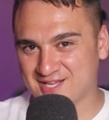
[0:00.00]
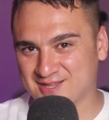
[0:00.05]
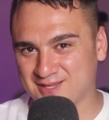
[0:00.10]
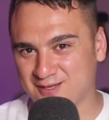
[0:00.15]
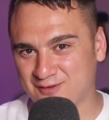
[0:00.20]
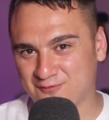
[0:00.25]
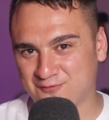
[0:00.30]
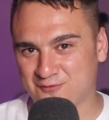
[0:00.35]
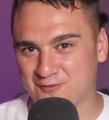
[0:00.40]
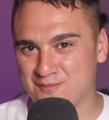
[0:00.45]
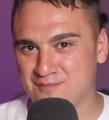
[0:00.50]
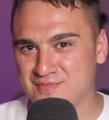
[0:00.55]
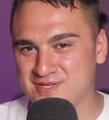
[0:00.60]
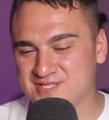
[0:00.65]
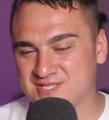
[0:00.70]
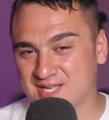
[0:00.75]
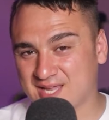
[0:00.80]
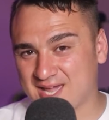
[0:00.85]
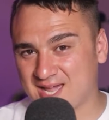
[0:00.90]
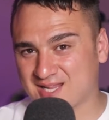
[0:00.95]
Catlan from
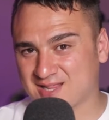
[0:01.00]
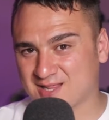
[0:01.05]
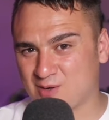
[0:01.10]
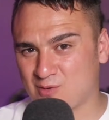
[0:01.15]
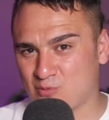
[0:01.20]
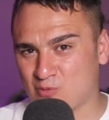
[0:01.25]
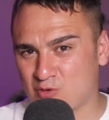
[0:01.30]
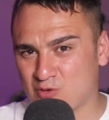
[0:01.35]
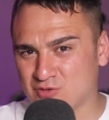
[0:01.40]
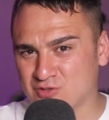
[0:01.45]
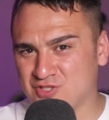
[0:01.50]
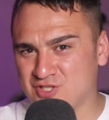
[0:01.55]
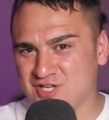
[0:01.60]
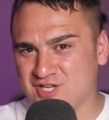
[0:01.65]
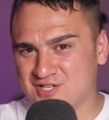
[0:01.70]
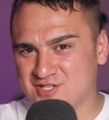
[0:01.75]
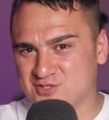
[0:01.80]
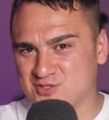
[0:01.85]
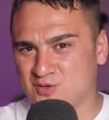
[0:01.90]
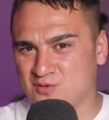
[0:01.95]
Mr. Catlan World. You
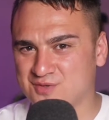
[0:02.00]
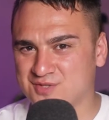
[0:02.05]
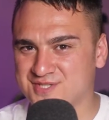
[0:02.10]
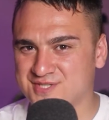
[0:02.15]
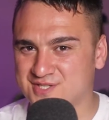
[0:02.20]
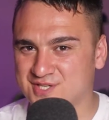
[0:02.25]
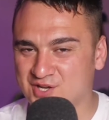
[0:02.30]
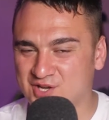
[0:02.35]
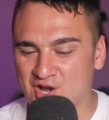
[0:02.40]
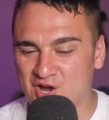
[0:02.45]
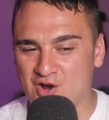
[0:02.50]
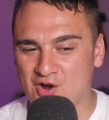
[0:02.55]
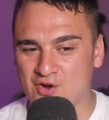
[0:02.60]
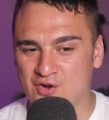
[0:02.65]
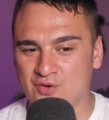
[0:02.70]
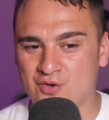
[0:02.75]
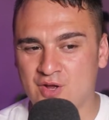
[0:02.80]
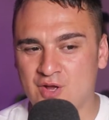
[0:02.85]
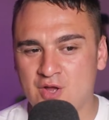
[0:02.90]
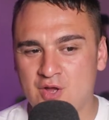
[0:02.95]
guys know what's the
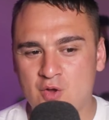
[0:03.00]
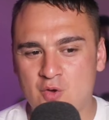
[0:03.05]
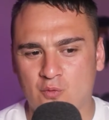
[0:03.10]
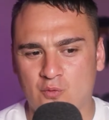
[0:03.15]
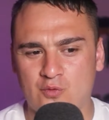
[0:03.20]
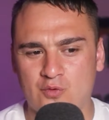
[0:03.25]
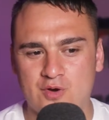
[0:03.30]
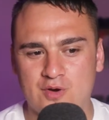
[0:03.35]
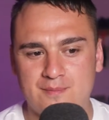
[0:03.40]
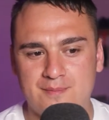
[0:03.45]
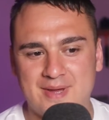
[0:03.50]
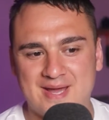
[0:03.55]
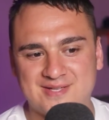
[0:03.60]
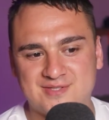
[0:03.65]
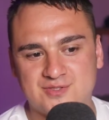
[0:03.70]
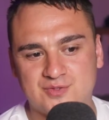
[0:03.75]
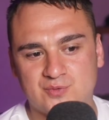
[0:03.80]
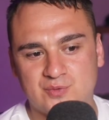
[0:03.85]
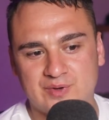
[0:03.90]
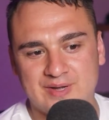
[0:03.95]
go. We're
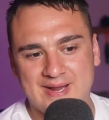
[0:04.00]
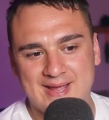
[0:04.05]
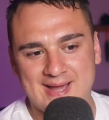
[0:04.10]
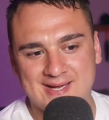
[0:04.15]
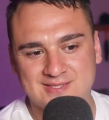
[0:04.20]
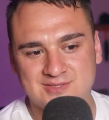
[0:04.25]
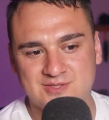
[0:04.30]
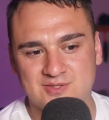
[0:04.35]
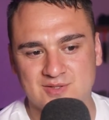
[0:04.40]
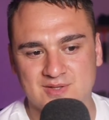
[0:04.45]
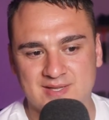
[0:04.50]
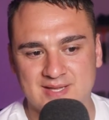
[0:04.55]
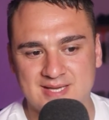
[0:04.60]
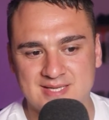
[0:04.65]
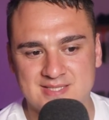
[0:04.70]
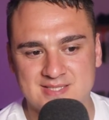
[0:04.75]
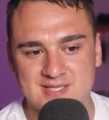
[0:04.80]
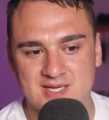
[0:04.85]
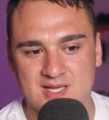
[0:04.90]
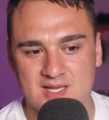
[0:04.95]
about to react to
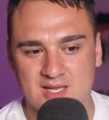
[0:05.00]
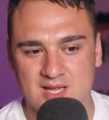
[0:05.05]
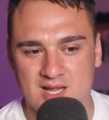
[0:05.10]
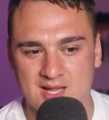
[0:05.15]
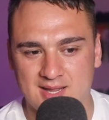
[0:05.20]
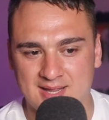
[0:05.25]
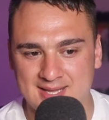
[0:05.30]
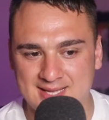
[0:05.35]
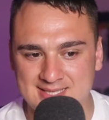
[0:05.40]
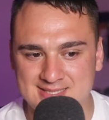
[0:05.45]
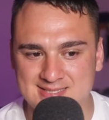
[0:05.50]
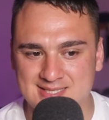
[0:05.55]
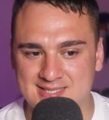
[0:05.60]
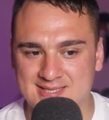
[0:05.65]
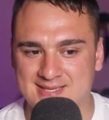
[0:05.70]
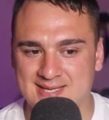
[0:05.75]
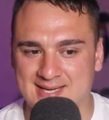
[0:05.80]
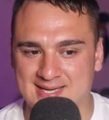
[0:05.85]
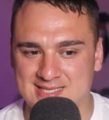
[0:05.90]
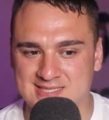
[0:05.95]

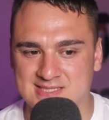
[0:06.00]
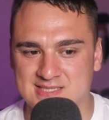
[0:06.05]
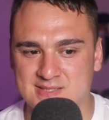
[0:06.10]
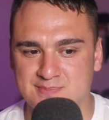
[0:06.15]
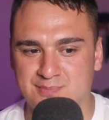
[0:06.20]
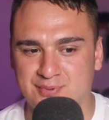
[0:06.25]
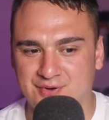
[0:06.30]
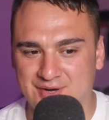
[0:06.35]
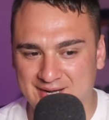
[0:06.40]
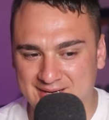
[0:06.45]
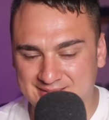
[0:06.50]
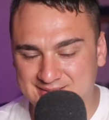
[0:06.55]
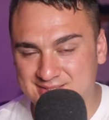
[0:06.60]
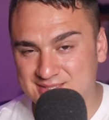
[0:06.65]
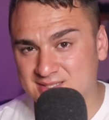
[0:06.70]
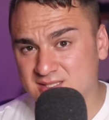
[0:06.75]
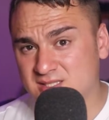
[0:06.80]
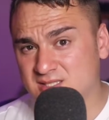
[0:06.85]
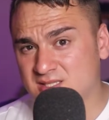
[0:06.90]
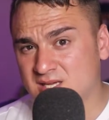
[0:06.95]
Lalisa dance
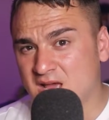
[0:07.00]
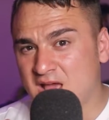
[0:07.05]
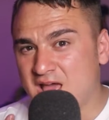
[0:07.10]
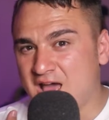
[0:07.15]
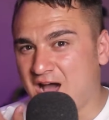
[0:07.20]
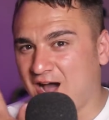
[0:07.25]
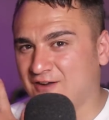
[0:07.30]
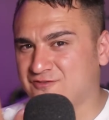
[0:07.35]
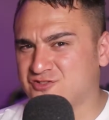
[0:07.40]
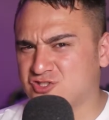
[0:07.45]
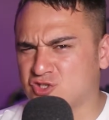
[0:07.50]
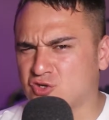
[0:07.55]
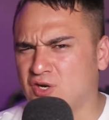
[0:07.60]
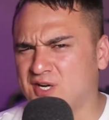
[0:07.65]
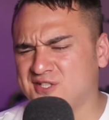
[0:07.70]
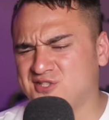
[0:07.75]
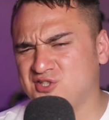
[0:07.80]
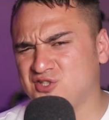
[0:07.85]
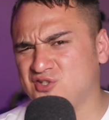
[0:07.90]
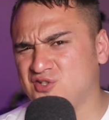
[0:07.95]
practice. I've
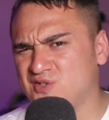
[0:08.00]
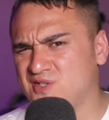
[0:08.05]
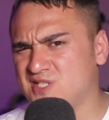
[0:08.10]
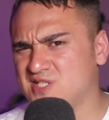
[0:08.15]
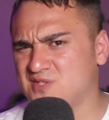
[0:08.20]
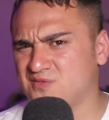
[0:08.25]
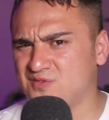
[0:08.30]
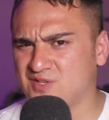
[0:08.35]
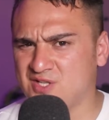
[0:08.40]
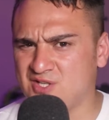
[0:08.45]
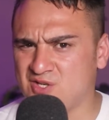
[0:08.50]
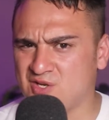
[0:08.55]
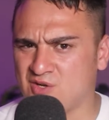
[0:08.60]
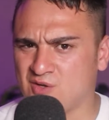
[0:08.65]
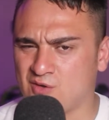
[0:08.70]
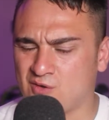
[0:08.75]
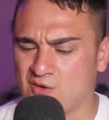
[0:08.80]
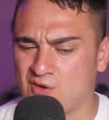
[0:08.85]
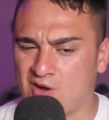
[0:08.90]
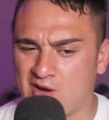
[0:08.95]
tried to do this
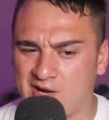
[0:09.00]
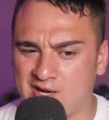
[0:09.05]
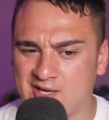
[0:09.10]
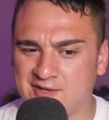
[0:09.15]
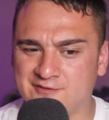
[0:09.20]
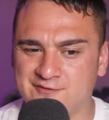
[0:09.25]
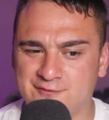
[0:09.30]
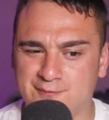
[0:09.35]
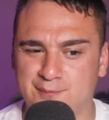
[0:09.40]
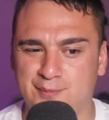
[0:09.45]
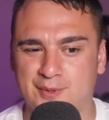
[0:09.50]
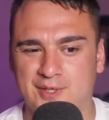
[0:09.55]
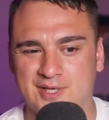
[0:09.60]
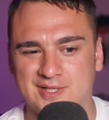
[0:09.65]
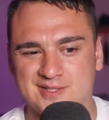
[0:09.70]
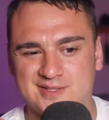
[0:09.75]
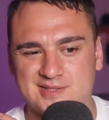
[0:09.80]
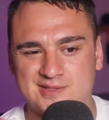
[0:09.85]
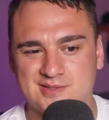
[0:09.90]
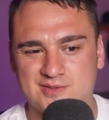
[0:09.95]
video live,
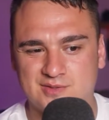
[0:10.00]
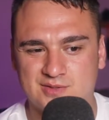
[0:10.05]
but